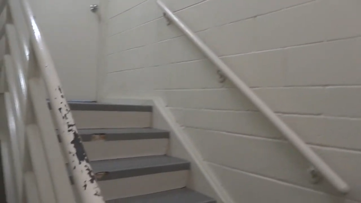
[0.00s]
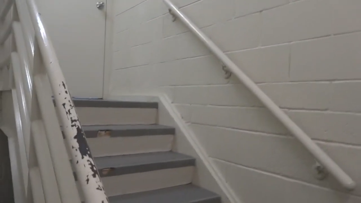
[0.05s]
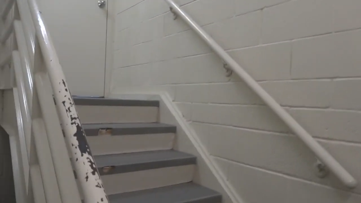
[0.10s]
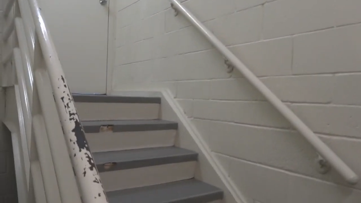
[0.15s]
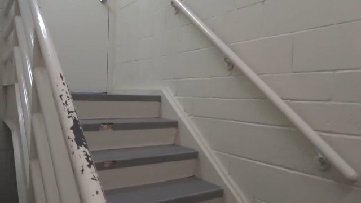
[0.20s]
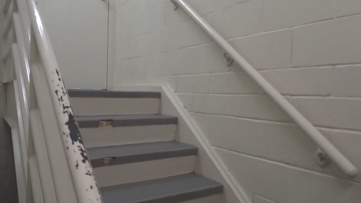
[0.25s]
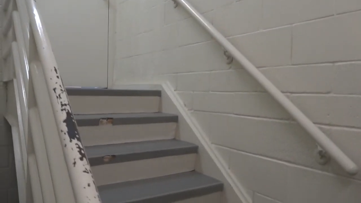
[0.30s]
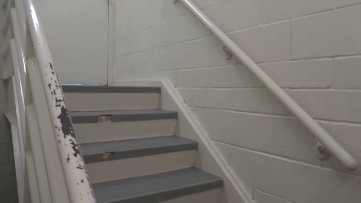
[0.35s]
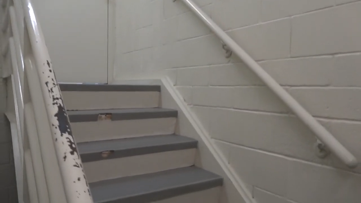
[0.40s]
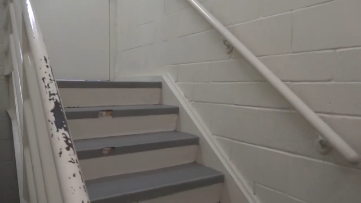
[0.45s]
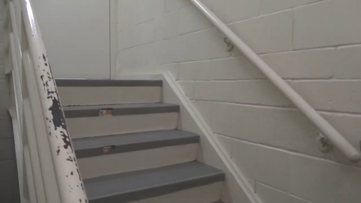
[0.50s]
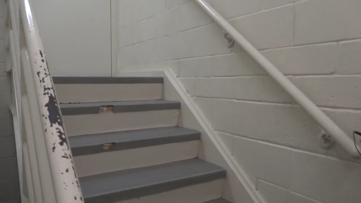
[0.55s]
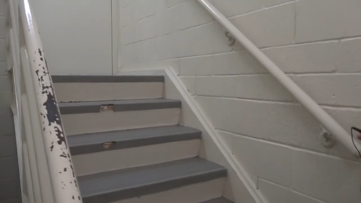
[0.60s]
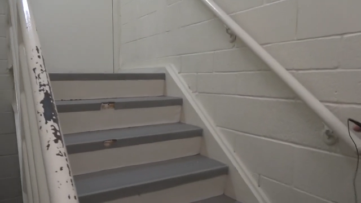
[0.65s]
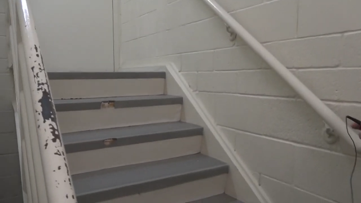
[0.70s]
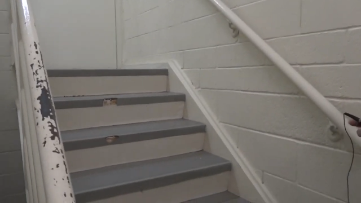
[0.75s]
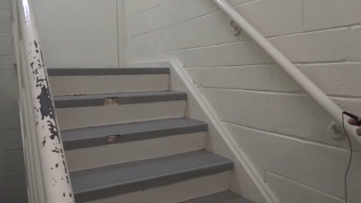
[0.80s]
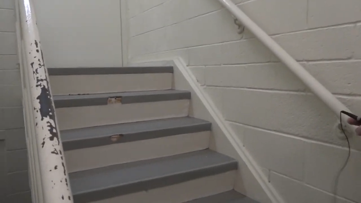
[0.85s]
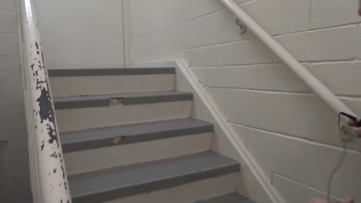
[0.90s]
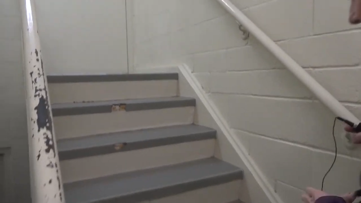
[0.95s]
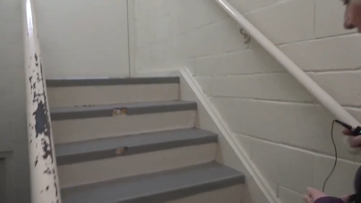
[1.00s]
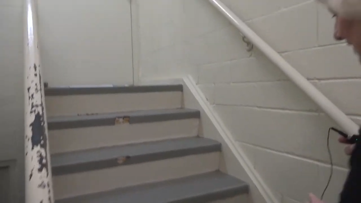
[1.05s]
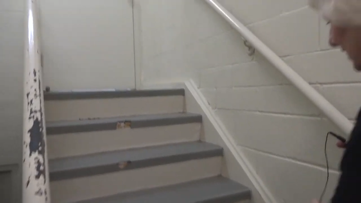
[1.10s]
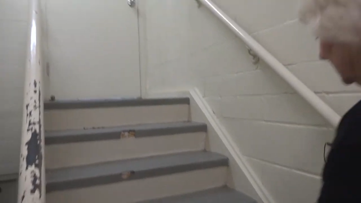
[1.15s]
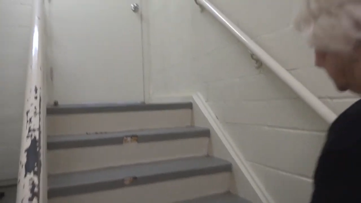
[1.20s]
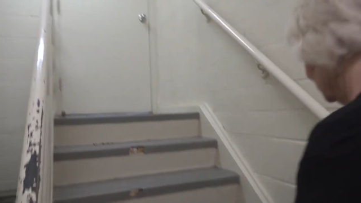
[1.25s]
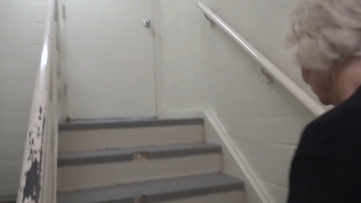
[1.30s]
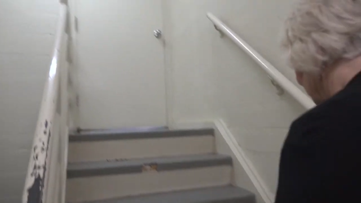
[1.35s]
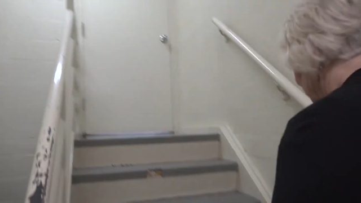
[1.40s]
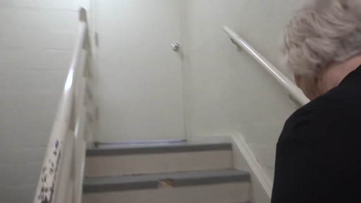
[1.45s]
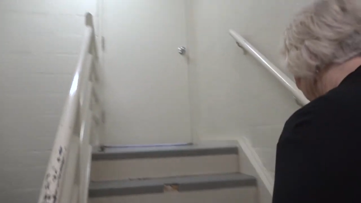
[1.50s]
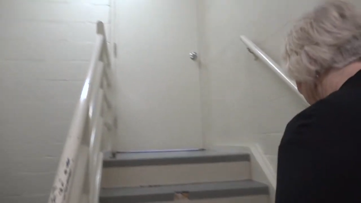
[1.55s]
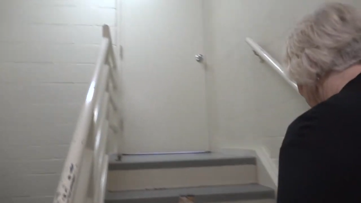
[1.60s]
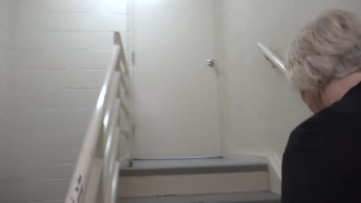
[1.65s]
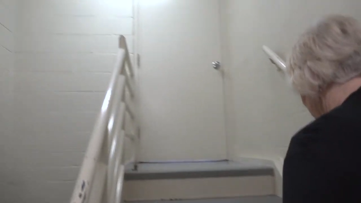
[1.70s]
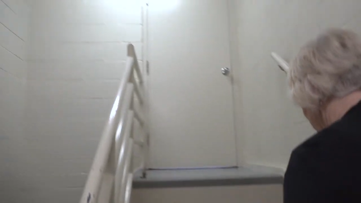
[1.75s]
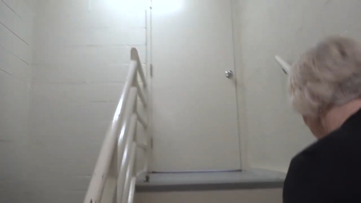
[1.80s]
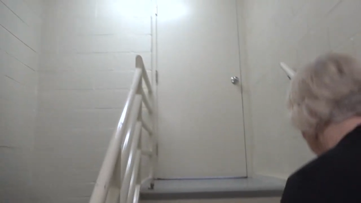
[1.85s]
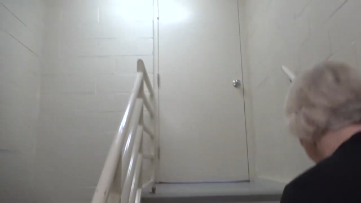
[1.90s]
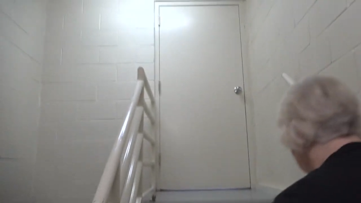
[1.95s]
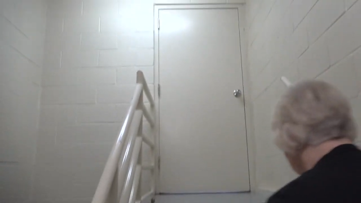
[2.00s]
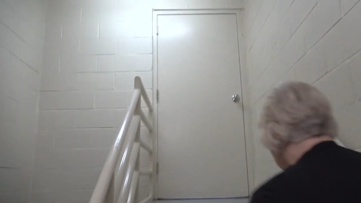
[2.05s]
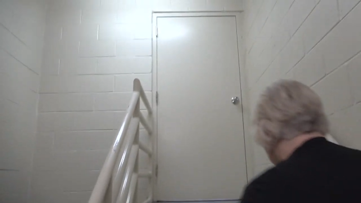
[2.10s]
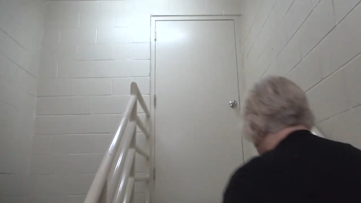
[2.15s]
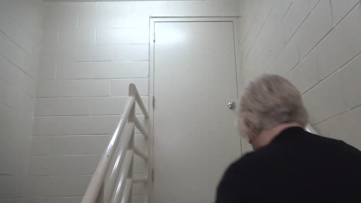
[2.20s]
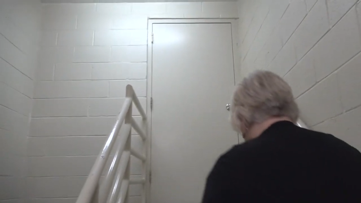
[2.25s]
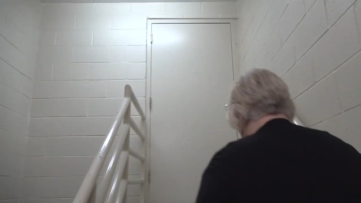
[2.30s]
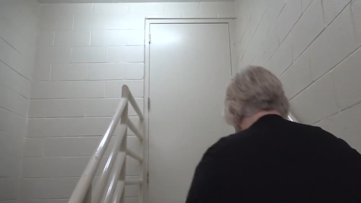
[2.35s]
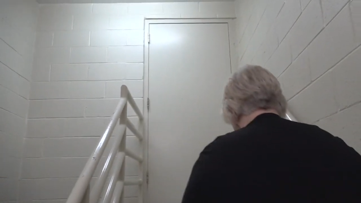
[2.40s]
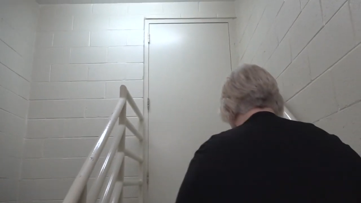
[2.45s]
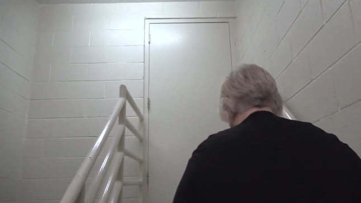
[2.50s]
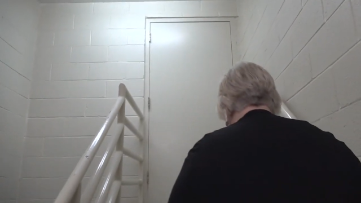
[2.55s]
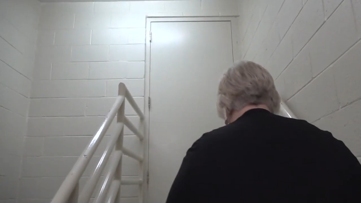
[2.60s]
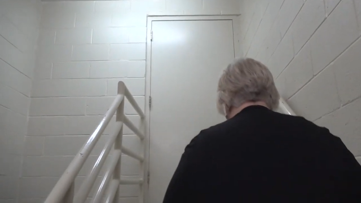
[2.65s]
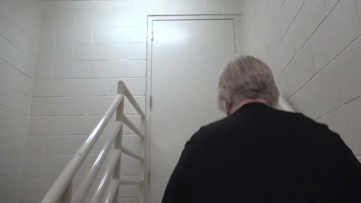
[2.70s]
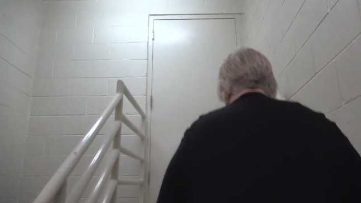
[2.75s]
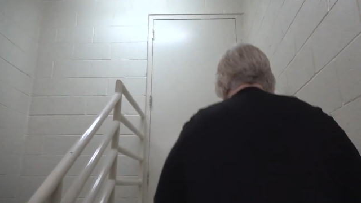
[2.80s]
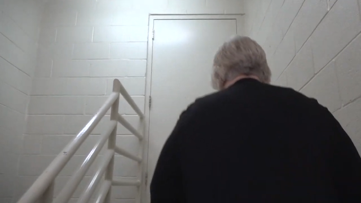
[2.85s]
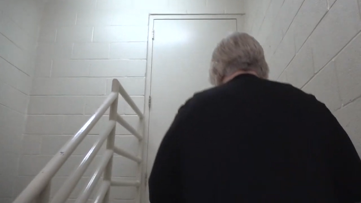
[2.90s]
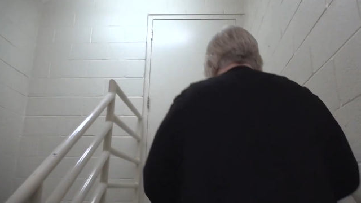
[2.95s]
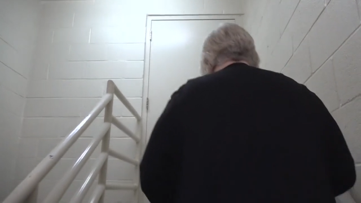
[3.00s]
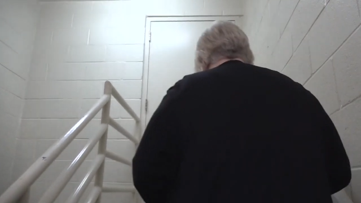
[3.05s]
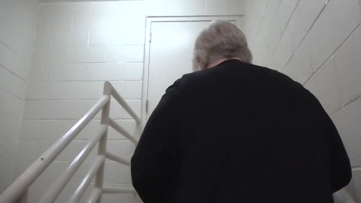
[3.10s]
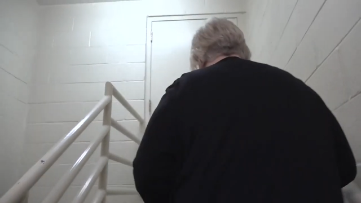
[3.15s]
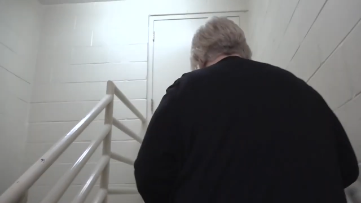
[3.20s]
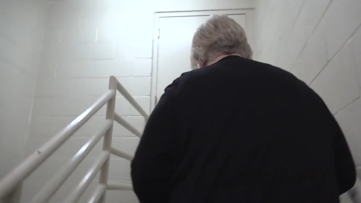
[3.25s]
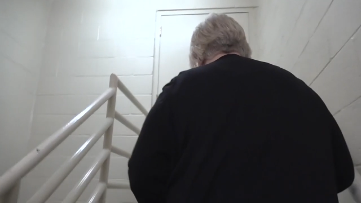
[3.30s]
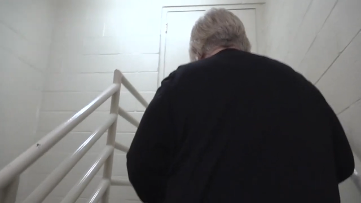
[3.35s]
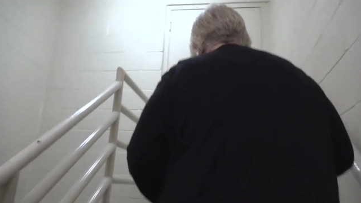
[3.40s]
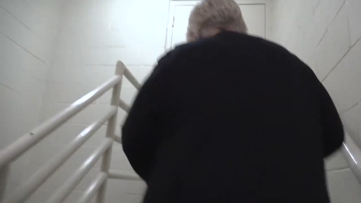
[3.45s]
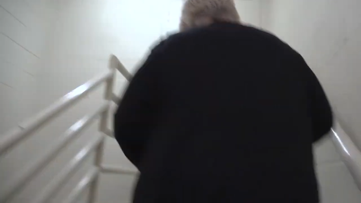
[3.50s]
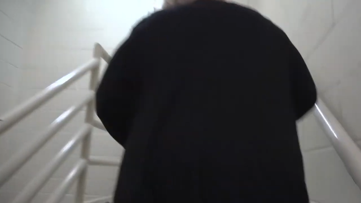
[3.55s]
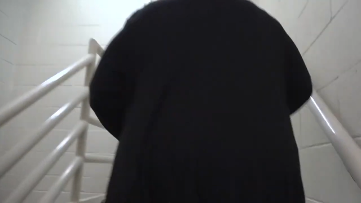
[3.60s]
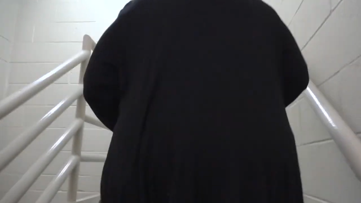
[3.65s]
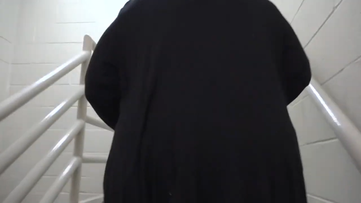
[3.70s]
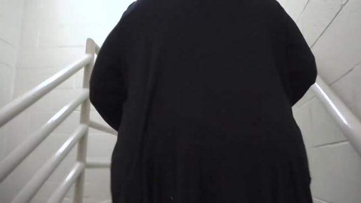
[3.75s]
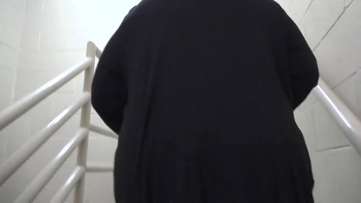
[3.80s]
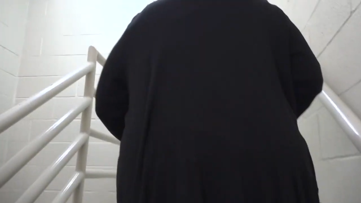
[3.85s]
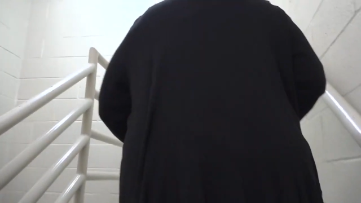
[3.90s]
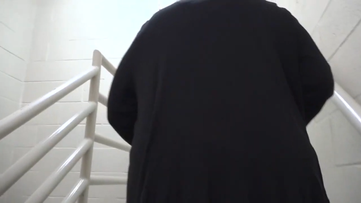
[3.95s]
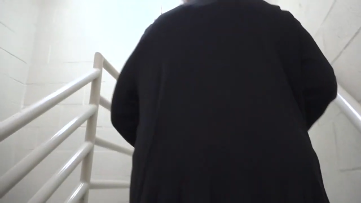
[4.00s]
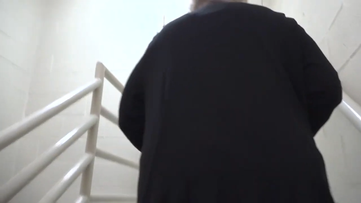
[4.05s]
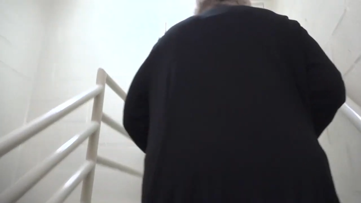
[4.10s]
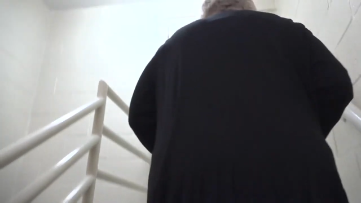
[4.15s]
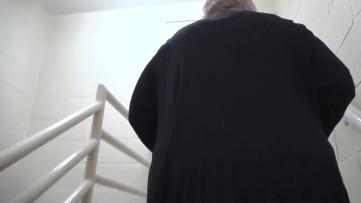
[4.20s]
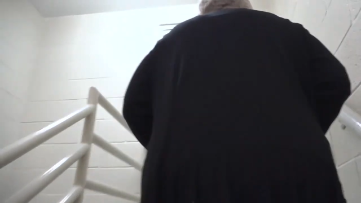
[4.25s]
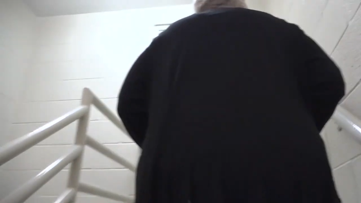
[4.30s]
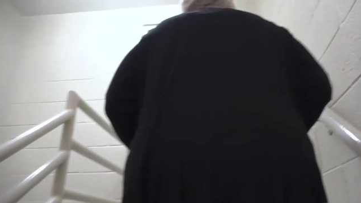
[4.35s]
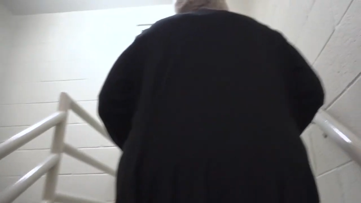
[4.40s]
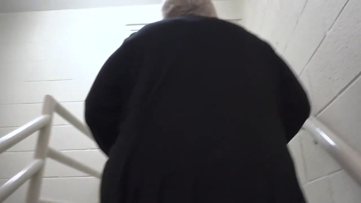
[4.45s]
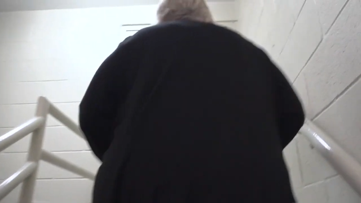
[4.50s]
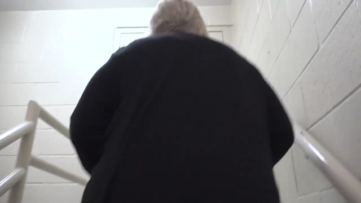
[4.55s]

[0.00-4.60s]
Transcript: Nobody's mouth can be seen.